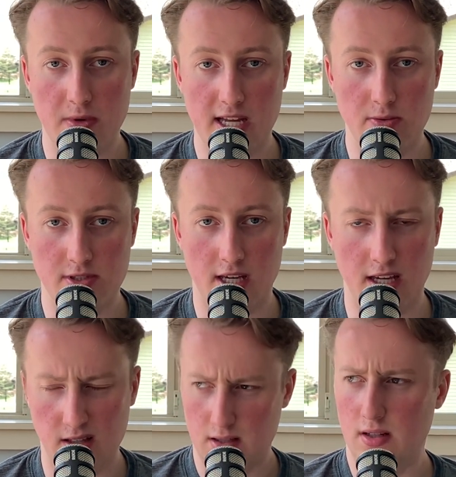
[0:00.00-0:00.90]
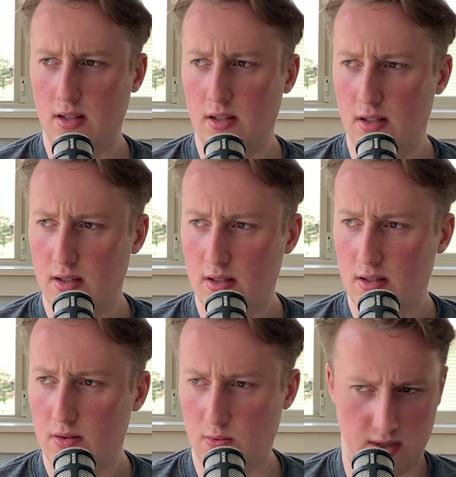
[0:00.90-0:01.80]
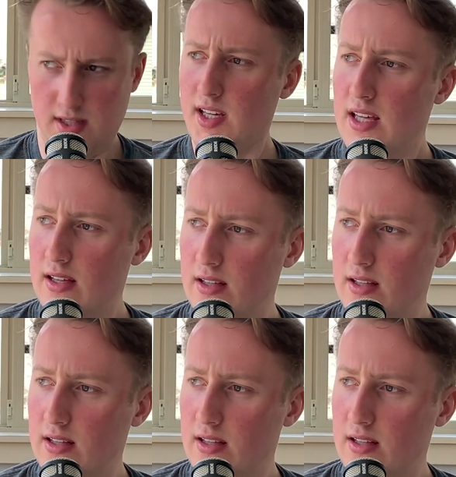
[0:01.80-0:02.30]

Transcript: made was like, really?